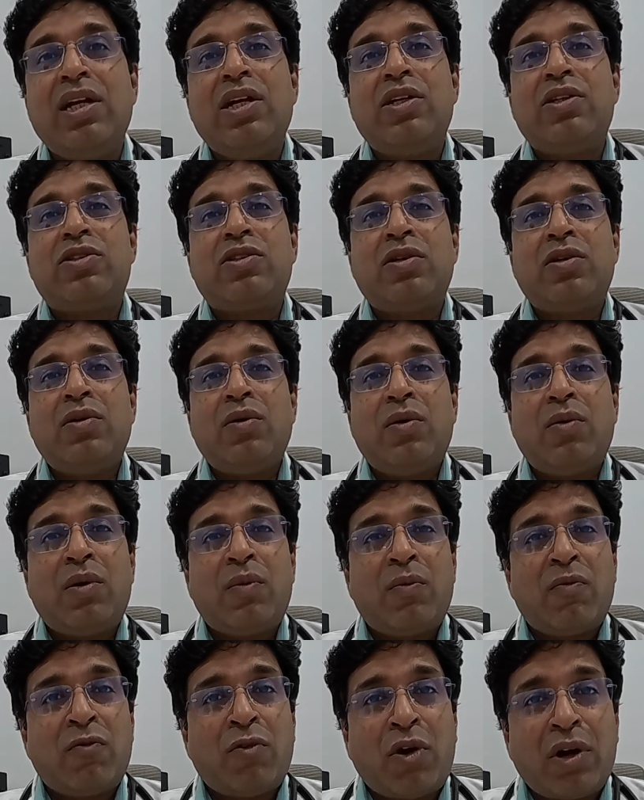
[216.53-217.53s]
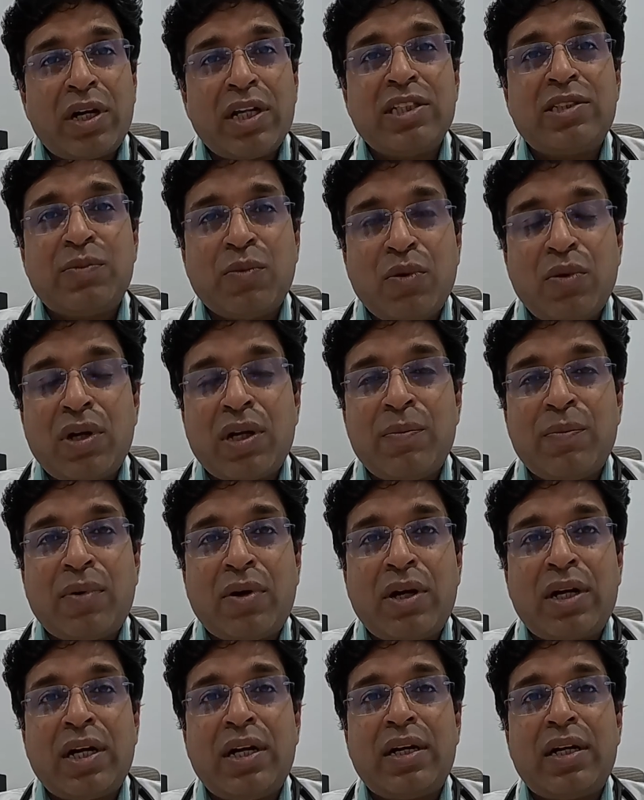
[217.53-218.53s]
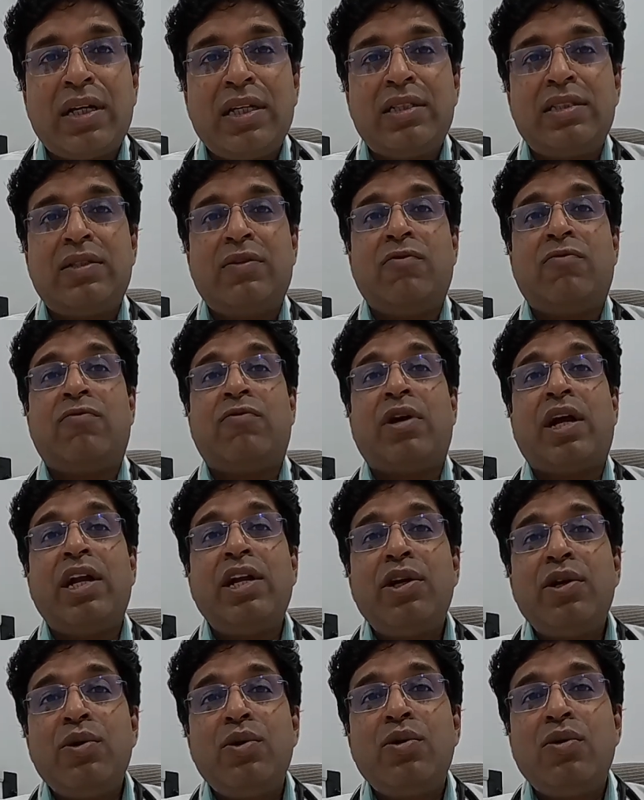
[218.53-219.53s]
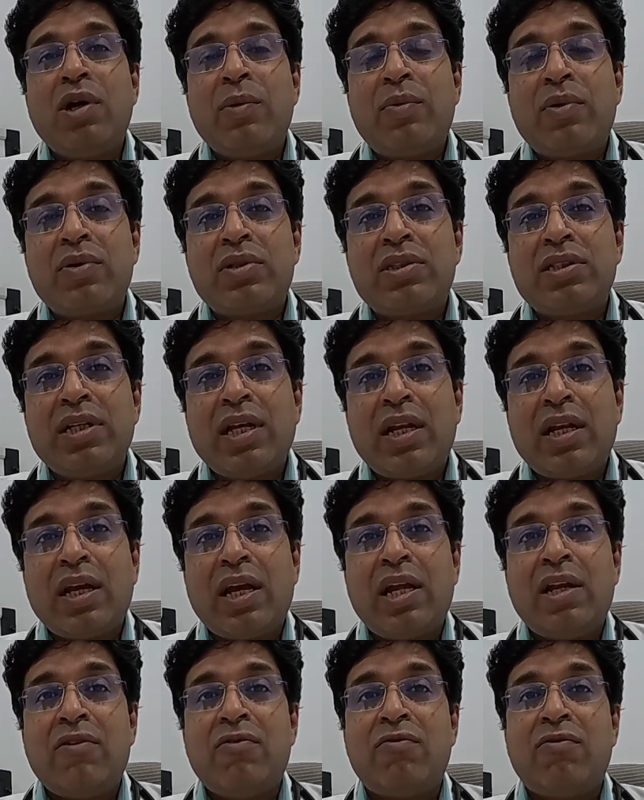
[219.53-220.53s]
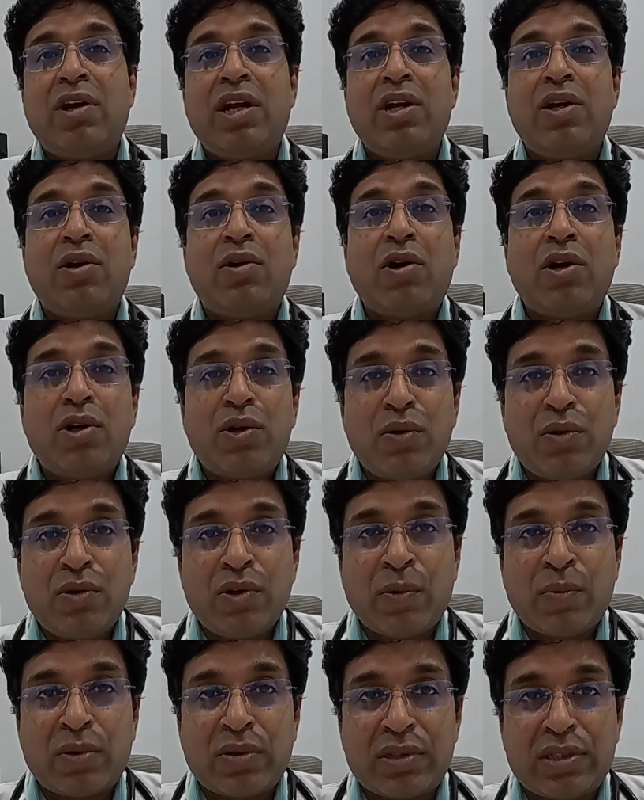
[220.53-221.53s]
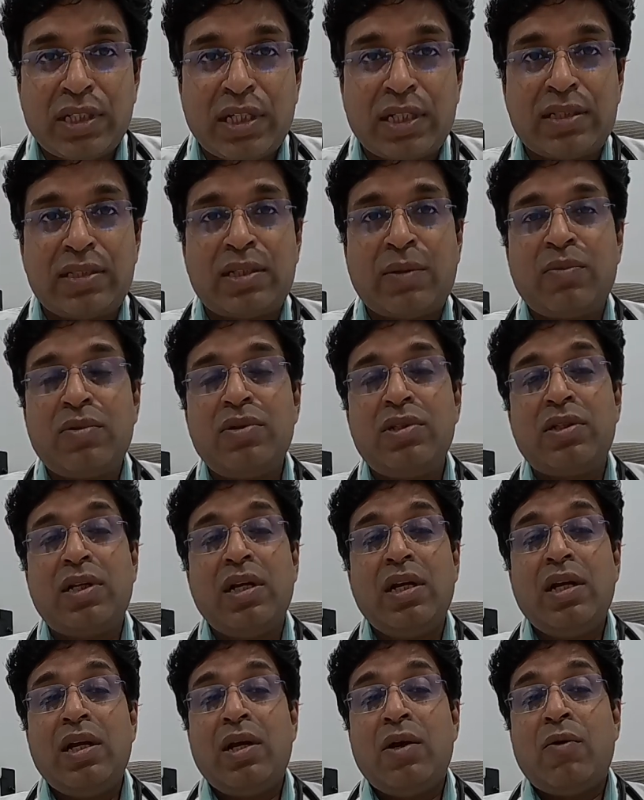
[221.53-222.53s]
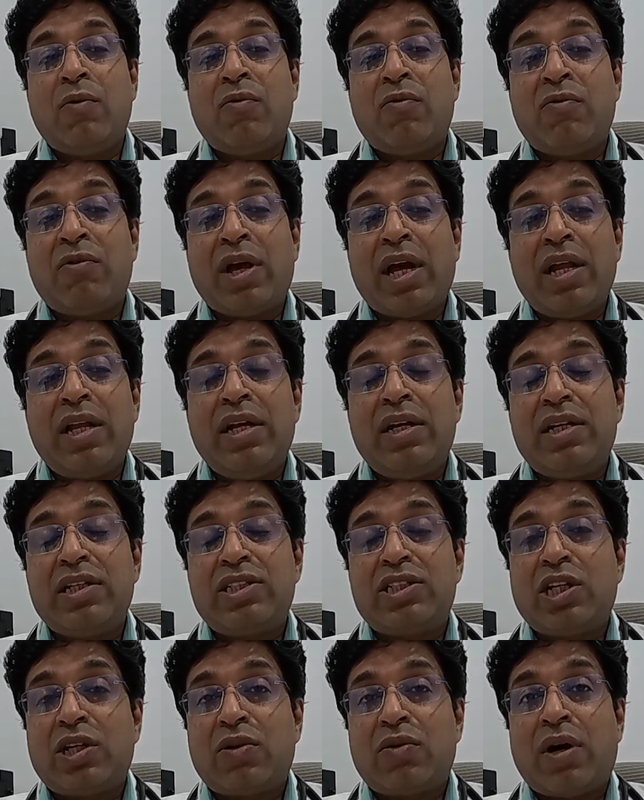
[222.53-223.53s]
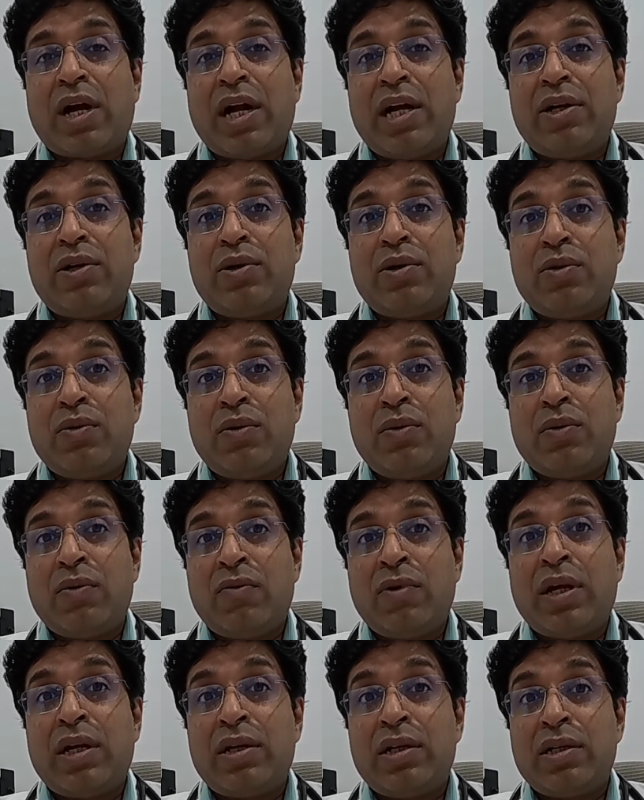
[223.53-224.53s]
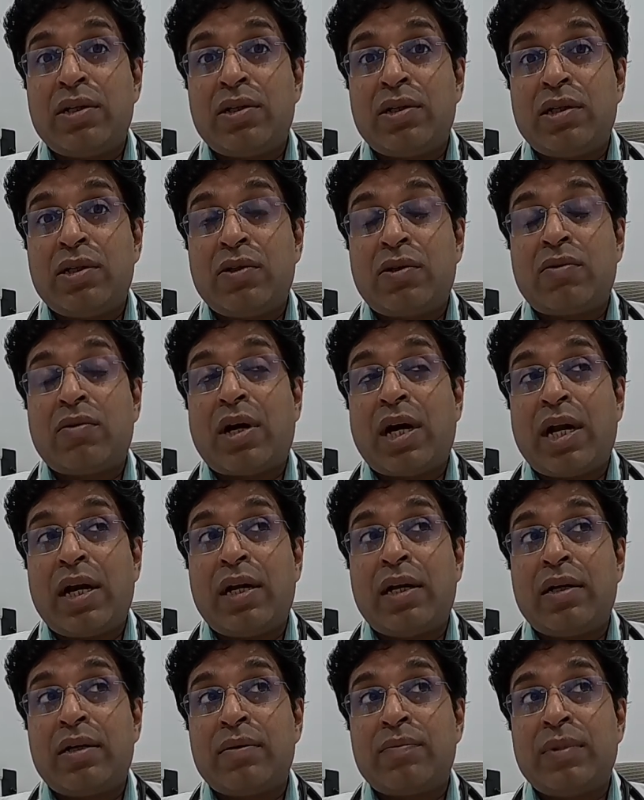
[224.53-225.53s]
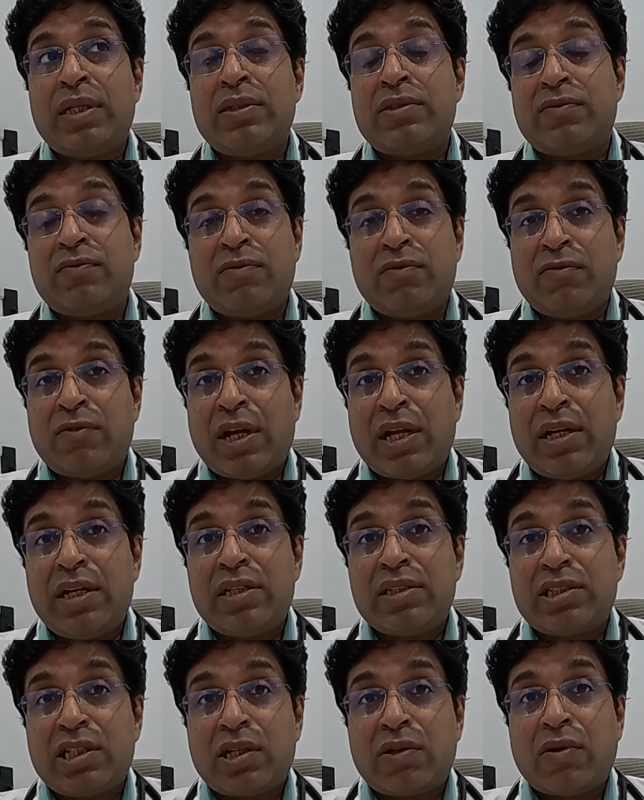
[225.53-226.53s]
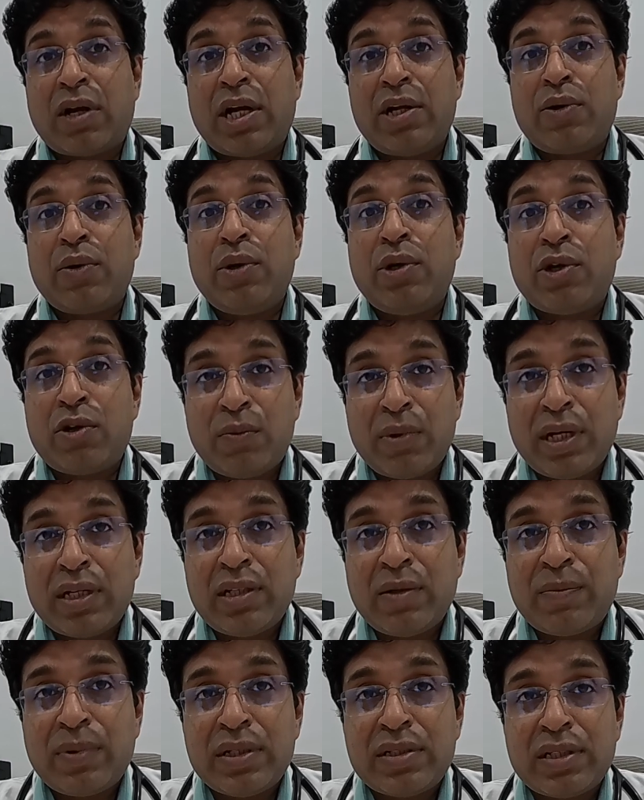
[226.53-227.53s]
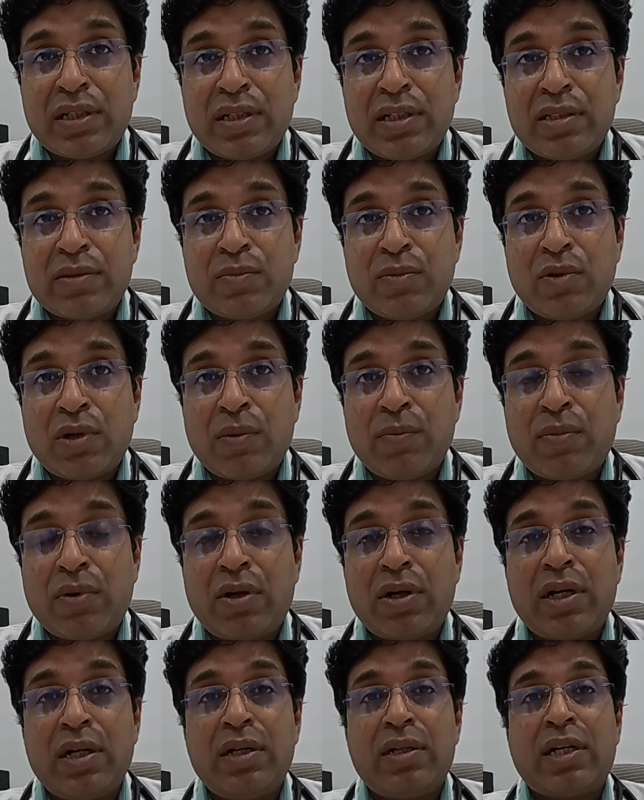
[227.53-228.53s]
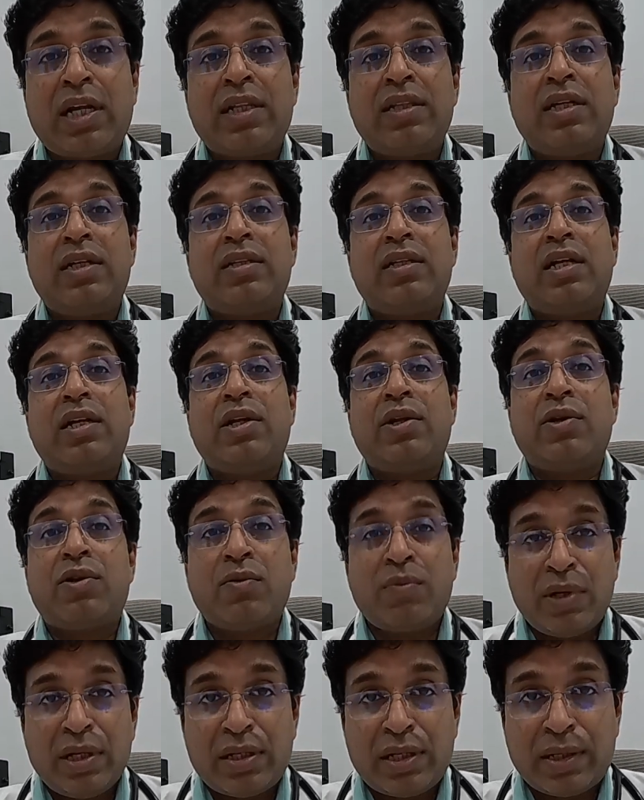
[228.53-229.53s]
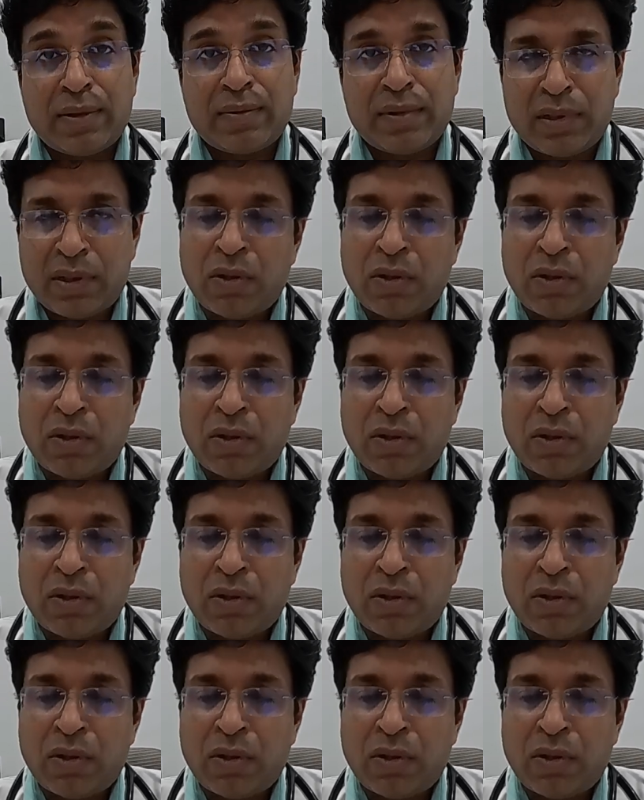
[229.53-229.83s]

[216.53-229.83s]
So what is more important is when to do a procedure and when not to do a procedure. Suppose when it is required to do, when it is required to intubate the patient is more important rather than intubating.